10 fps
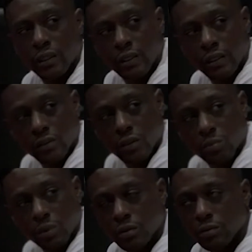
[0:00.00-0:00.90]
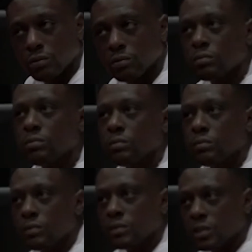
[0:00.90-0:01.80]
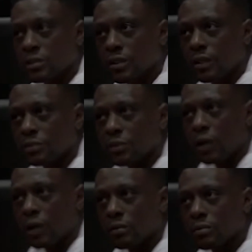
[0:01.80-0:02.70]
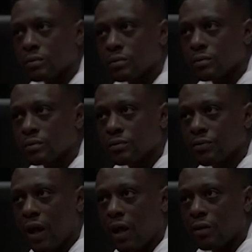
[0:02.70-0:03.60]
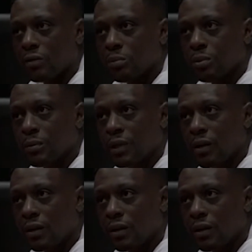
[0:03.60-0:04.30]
that, that's gonna be successful. I gotta file on you, put my lawyer